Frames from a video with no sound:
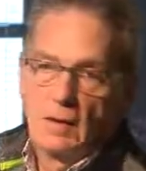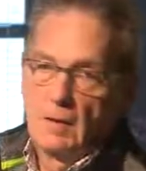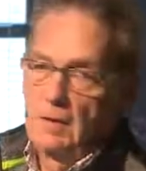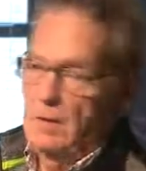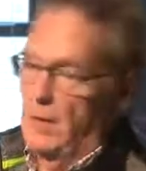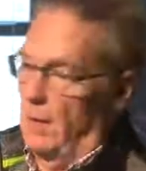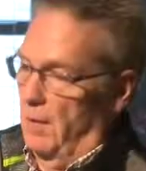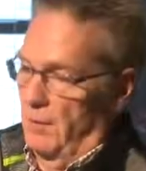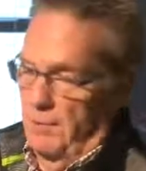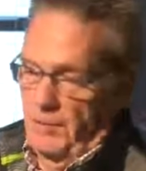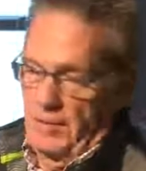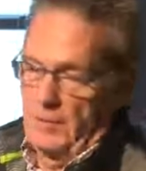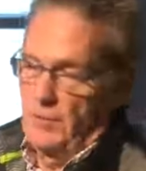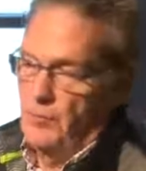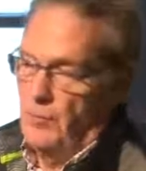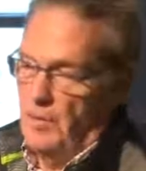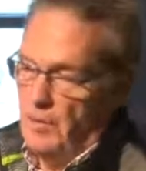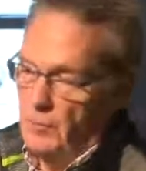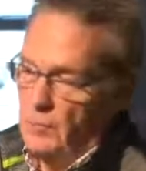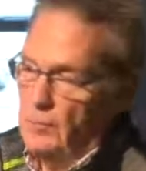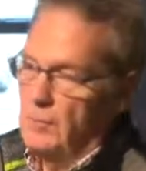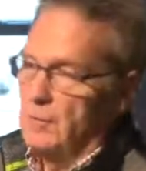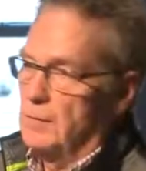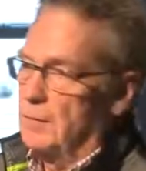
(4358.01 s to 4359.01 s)
yeah,
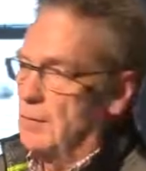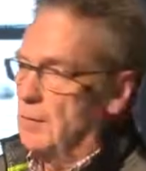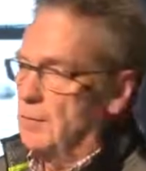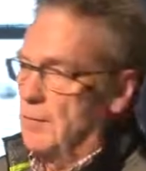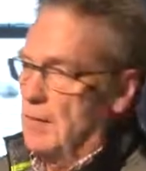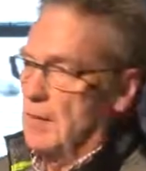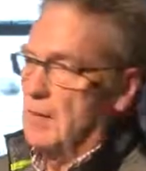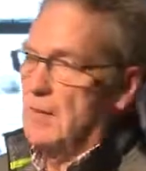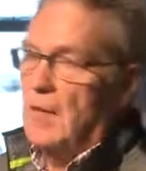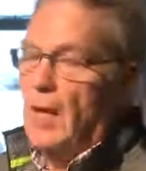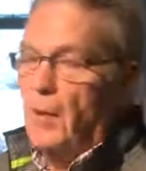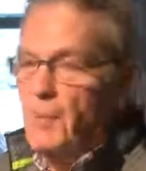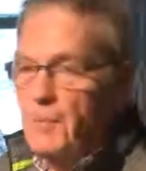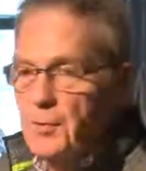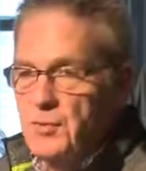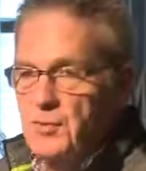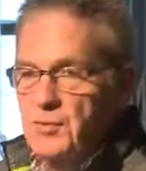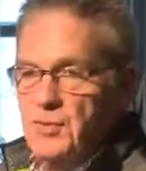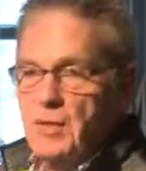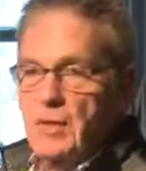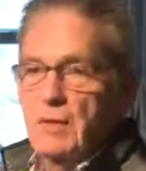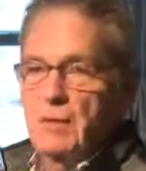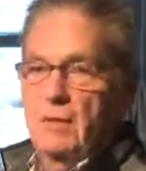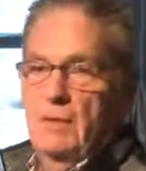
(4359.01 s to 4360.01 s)
incredible,
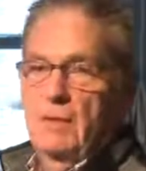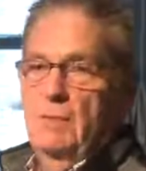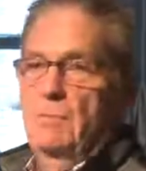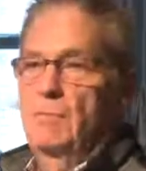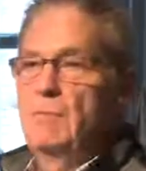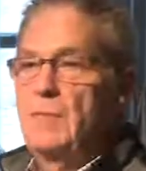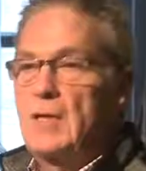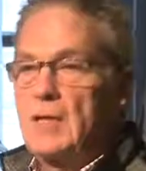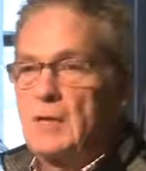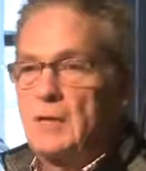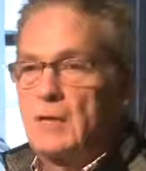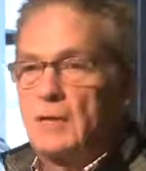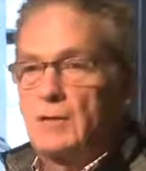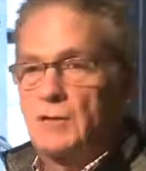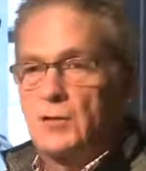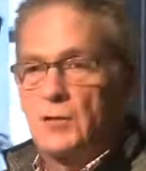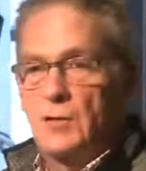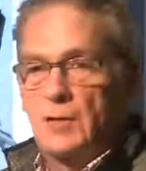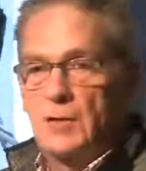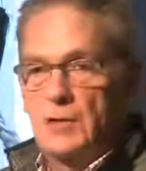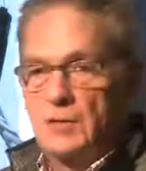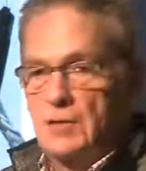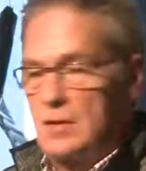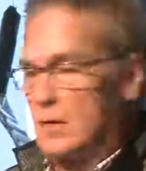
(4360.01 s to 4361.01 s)
encompassing meaning
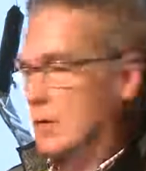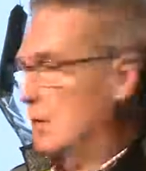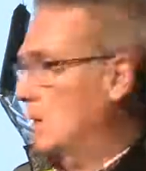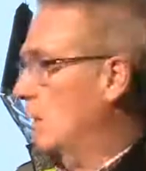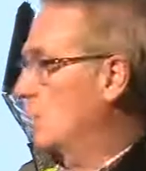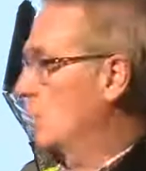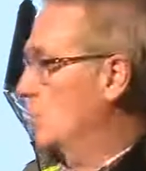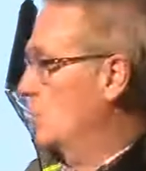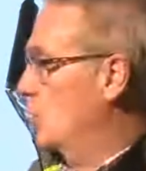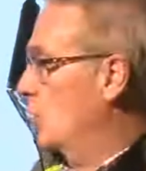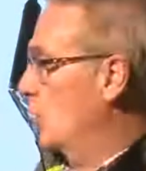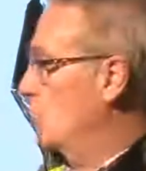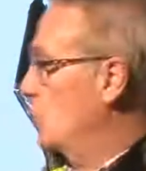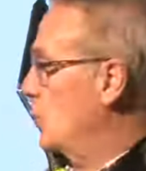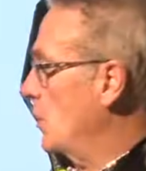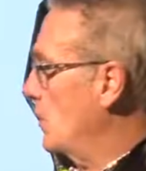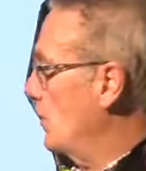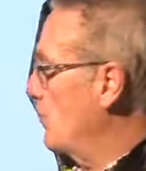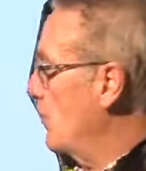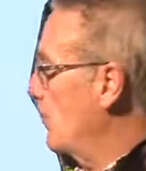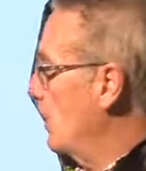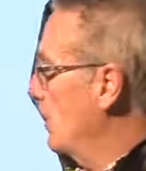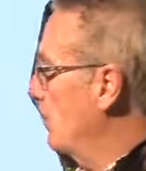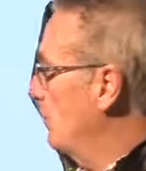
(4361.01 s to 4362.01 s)
to Indian culture
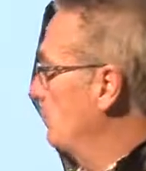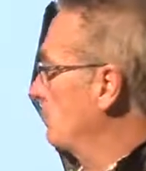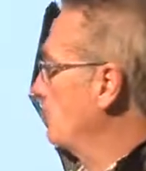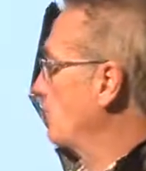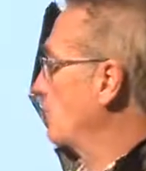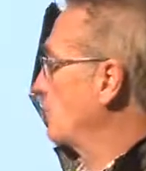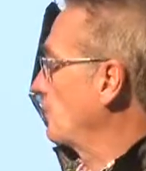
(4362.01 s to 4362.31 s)
generally.